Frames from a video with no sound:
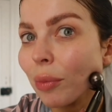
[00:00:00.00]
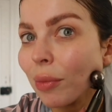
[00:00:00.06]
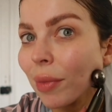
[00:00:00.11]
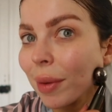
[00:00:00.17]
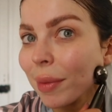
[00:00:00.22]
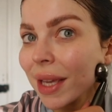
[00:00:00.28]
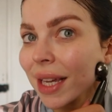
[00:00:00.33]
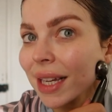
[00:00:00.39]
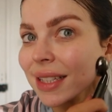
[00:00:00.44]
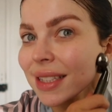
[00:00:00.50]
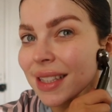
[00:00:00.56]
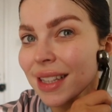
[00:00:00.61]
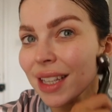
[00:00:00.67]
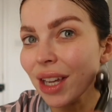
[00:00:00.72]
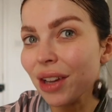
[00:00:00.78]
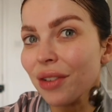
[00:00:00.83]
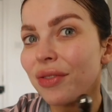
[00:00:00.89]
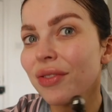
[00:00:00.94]
mimics
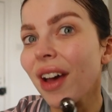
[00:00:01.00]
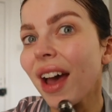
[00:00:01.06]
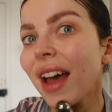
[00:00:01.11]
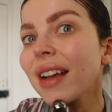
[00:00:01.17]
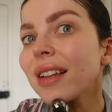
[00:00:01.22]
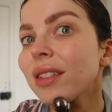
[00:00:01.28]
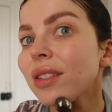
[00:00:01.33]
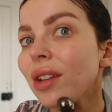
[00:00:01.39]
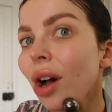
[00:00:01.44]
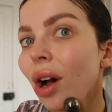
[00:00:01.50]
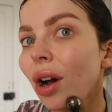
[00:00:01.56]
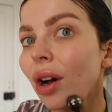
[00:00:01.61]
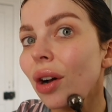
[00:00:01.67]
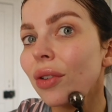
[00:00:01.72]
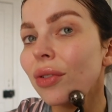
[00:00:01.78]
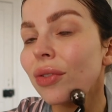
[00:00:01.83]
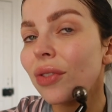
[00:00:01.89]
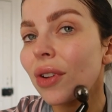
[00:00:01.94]
the effects
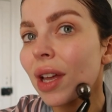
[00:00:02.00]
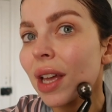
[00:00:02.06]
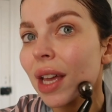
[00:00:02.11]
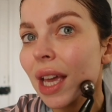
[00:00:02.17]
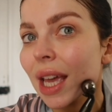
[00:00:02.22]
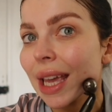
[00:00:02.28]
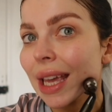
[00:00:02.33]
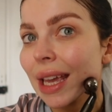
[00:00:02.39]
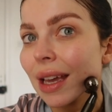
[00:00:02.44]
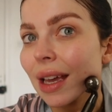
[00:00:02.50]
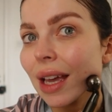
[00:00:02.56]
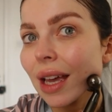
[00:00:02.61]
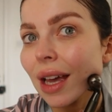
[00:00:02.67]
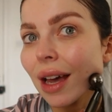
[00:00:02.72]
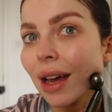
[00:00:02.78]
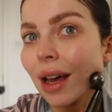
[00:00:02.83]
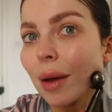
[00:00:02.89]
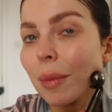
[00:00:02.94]
of
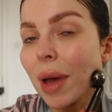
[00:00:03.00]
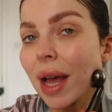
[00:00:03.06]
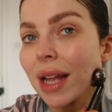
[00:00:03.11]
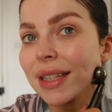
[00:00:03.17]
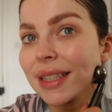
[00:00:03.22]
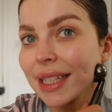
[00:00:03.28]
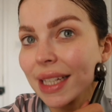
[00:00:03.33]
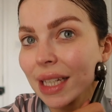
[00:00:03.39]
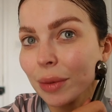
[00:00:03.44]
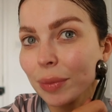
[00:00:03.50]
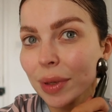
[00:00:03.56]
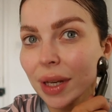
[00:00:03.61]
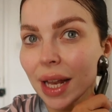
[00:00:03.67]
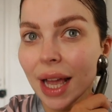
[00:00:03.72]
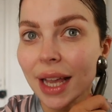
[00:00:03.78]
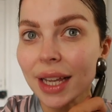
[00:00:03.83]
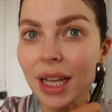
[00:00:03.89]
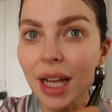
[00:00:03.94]
a deep
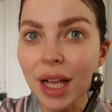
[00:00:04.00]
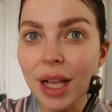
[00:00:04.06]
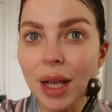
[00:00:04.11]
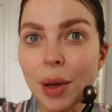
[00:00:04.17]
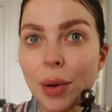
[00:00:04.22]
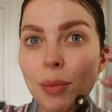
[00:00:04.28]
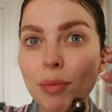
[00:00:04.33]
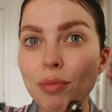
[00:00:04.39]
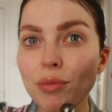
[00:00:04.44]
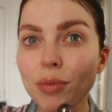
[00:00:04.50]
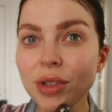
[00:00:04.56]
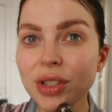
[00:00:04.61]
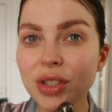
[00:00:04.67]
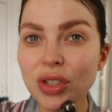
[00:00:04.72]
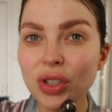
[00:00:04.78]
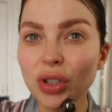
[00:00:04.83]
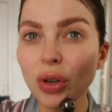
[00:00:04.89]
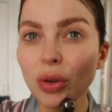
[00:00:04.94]
like
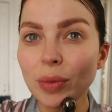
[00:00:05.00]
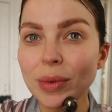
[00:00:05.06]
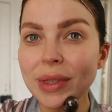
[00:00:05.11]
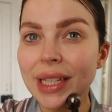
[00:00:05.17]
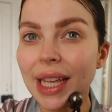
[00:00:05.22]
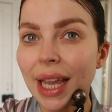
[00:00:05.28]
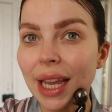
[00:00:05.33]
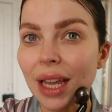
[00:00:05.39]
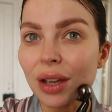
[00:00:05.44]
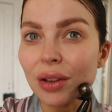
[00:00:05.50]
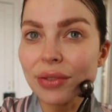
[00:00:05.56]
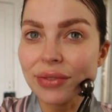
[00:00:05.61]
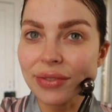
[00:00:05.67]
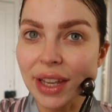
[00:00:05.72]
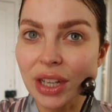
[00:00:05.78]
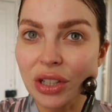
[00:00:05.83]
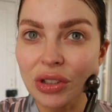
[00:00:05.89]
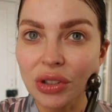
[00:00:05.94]
sculpting
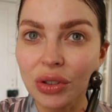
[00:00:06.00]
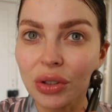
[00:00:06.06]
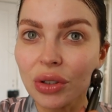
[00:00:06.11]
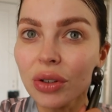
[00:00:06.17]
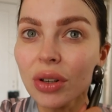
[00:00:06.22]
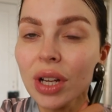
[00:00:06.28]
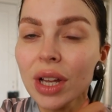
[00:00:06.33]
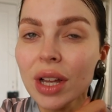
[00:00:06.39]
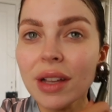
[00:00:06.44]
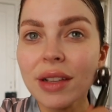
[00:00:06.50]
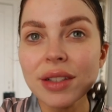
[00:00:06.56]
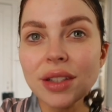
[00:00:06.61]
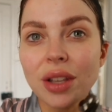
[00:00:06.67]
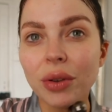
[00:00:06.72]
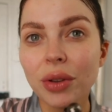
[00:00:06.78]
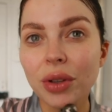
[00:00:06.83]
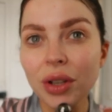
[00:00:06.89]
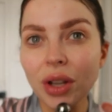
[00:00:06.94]
facial.
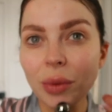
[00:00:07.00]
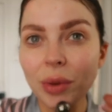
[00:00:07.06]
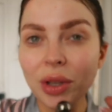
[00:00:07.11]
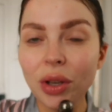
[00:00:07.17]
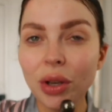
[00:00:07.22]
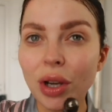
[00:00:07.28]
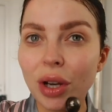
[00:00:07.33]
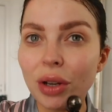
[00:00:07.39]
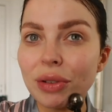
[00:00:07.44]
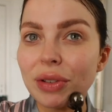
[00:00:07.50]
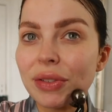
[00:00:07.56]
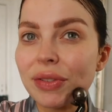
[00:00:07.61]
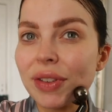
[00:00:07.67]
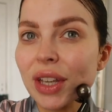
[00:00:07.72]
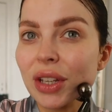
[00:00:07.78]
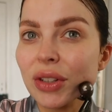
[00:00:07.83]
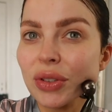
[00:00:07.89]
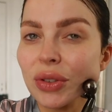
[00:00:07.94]
So you know when you go for a
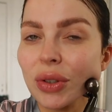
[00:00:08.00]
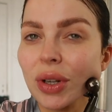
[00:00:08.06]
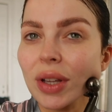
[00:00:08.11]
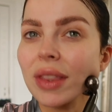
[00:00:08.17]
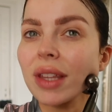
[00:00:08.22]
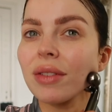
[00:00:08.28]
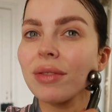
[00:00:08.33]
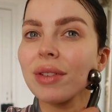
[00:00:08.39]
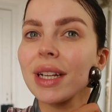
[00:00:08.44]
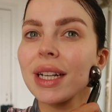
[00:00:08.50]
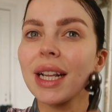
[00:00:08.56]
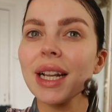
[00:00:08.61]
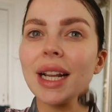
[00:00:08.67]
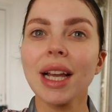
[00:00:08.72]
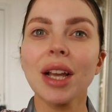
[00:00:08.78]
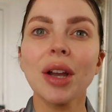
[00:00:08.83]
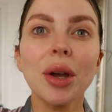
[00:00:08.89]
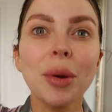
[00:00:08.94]
facial and they really
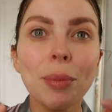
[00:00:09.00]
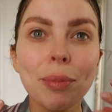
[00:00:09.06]
like